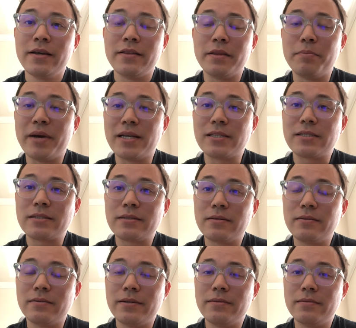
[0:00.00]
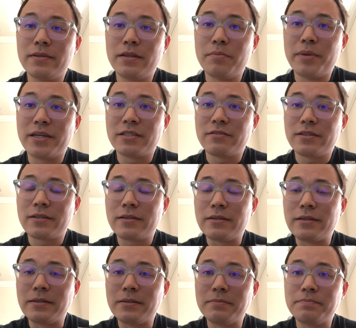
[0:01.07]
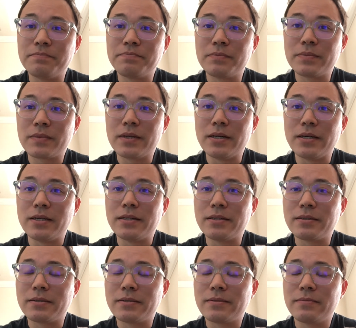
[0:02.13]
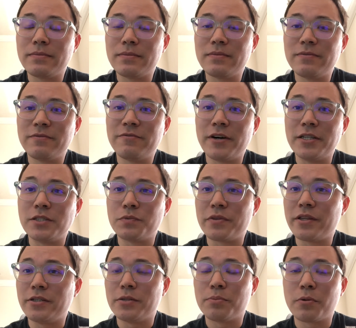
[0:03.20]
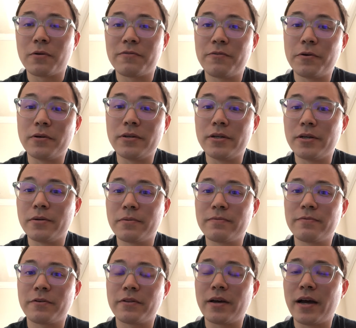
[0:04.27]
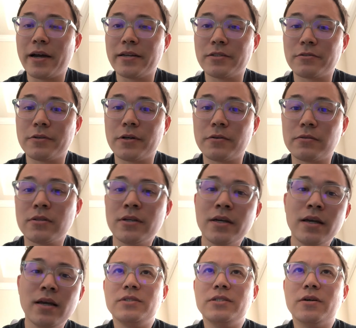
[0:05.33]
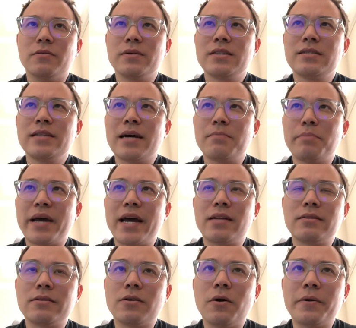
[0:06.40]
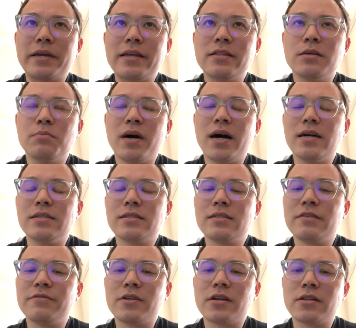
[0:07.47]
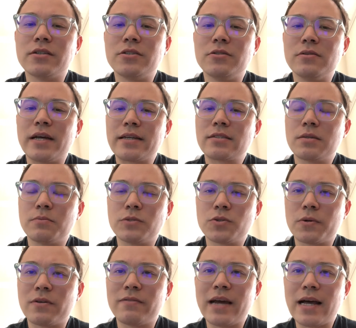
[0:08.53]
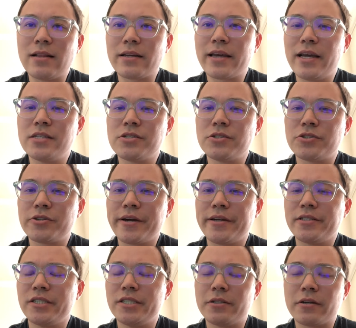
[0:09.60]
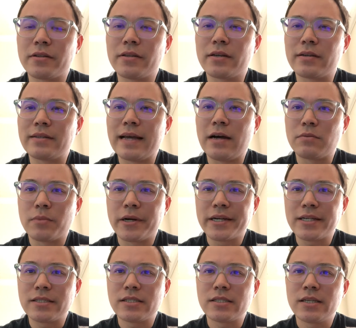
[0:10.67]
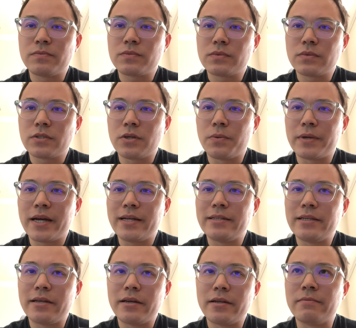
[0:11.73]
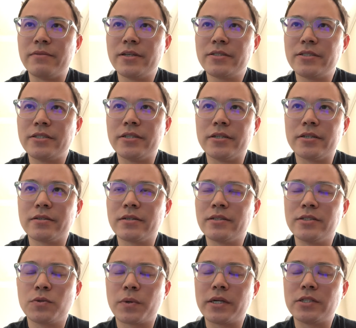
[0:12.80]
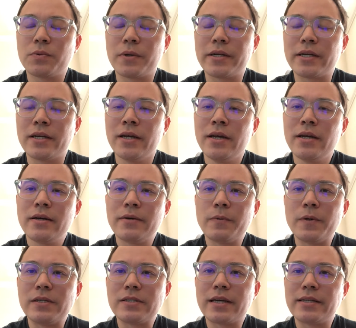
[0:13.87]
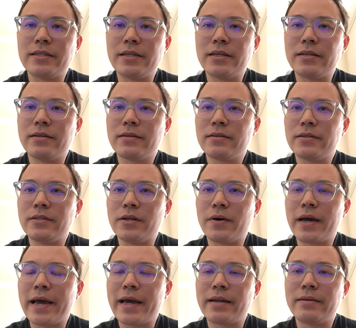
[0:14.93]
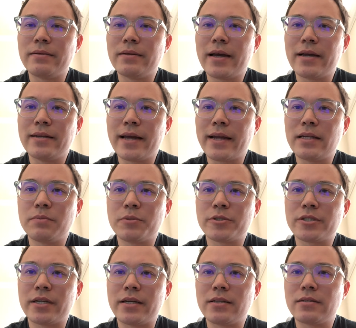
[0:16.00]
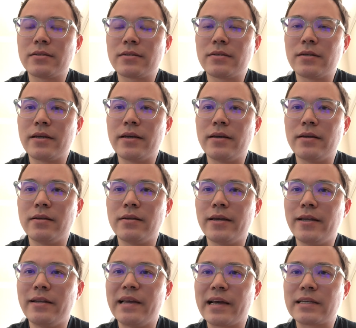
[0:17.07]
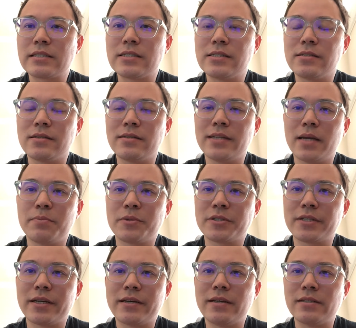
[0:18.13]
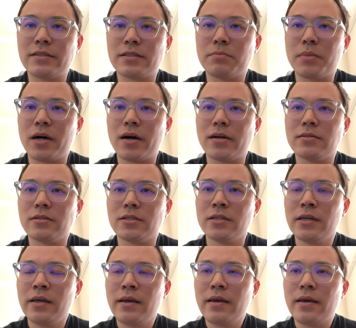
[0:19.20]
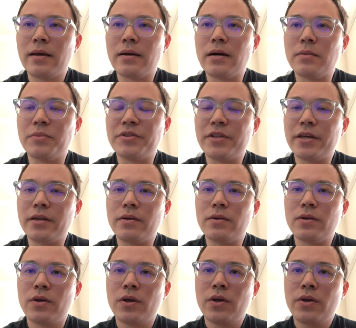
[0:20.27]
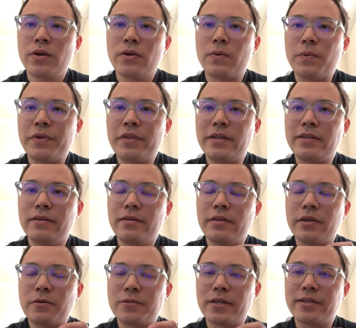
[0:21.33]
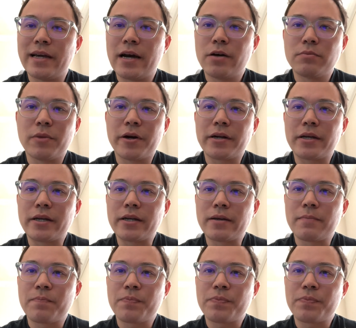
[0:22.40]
the best the best um, uh, funds within your portfolio for the highest growth. You know, it's not bad going into bonds if you're going to do like some sort of allocation strategy during the down markets. So what I did this year in 2020 was I did, you know, I had I had 90% in indexes, 10% in some bonds. Uh, but then when the, there was a down market,